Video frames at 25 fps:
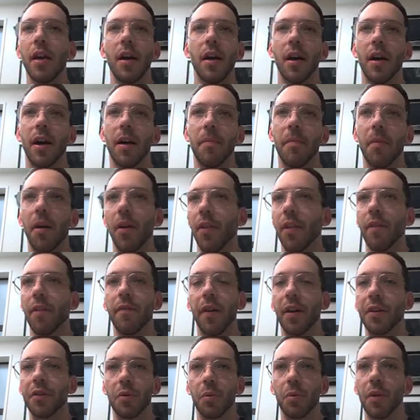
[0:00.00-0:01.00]
on their
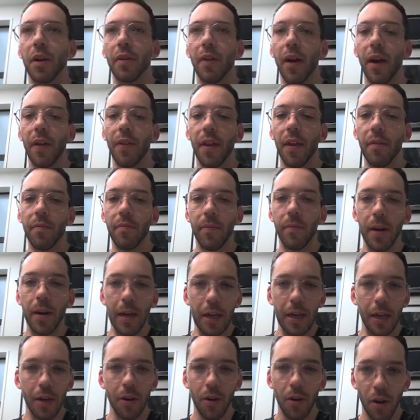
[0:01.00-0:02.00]
face or whatever, and they're
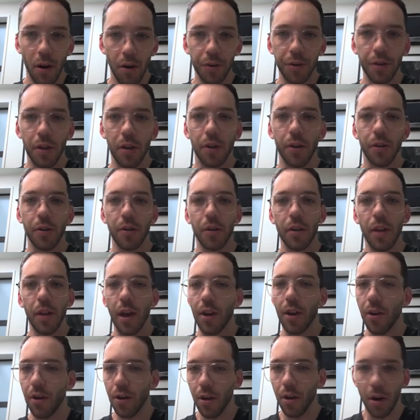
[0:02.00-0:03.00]
really not going, they're
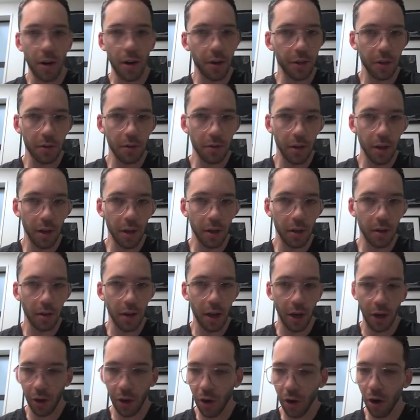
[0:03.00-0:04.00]
not
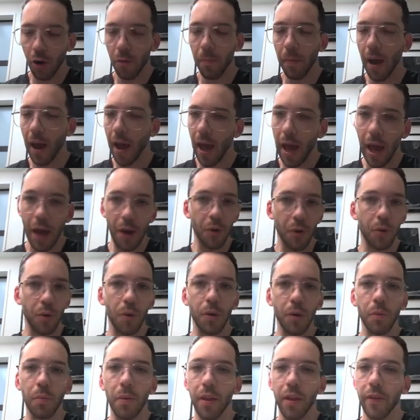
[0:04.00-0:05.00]
going to cope at
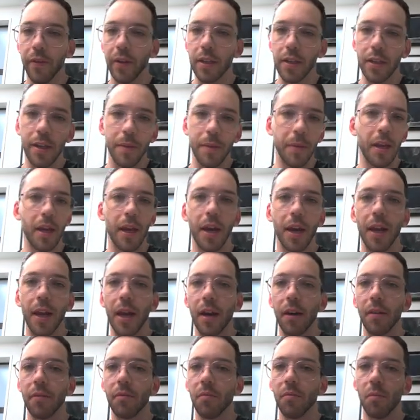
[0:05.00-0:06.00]
all with having something cut
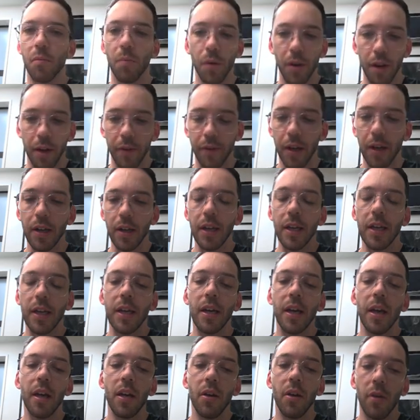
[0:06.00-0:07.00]
out, whatever,
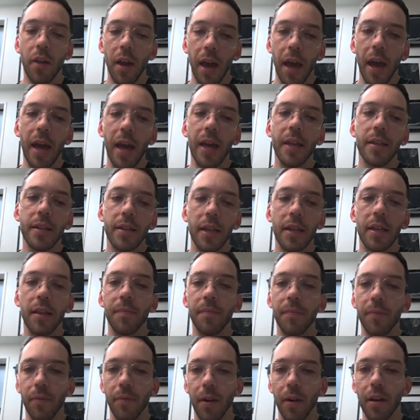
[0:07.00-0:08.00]
you can send
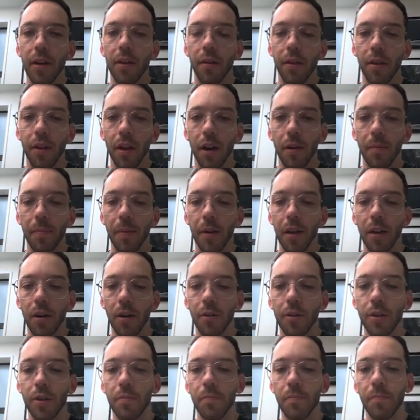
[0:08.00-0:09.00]
them for radiotherapy. You
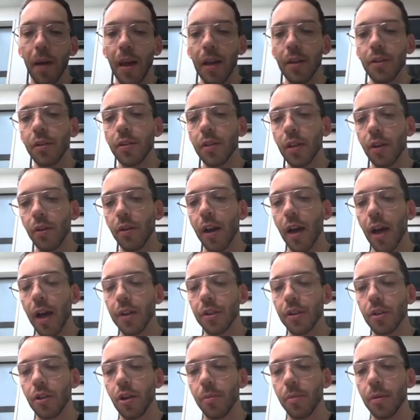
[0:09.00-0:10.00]
know, basal cell
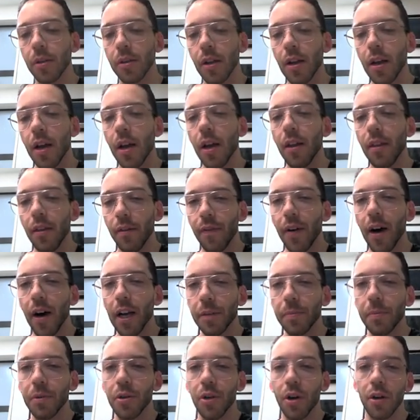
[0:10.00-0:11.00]
carcinomas, the
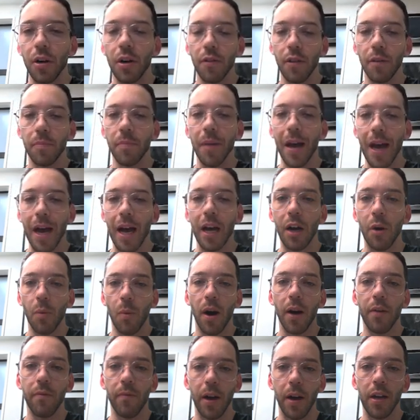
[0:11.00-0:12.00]
vast majority of them are
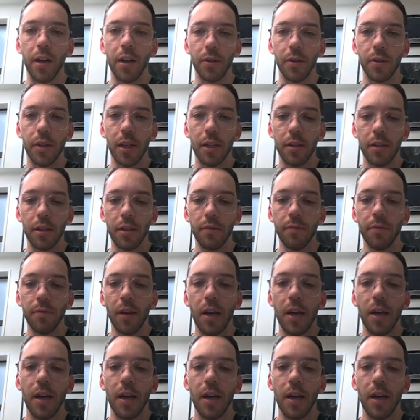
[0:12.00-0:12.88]
quite radiosensitive.